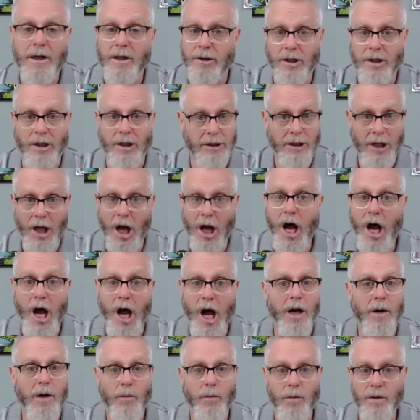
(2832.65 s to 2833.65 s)
The
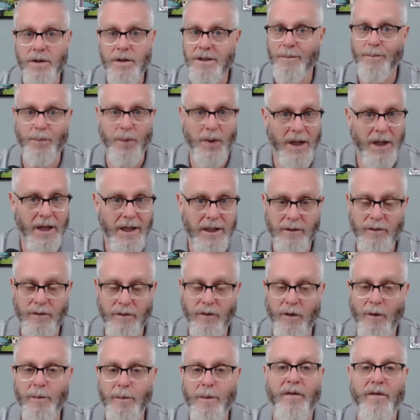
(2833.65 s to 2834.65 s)
law was in place
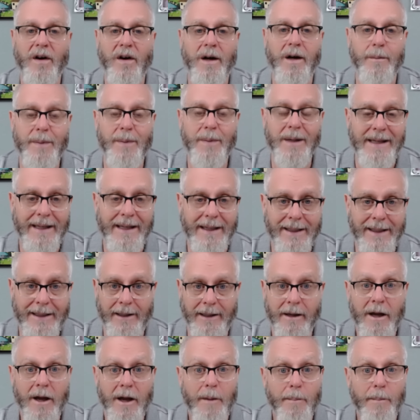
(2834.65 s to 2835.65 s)
from the very beginning,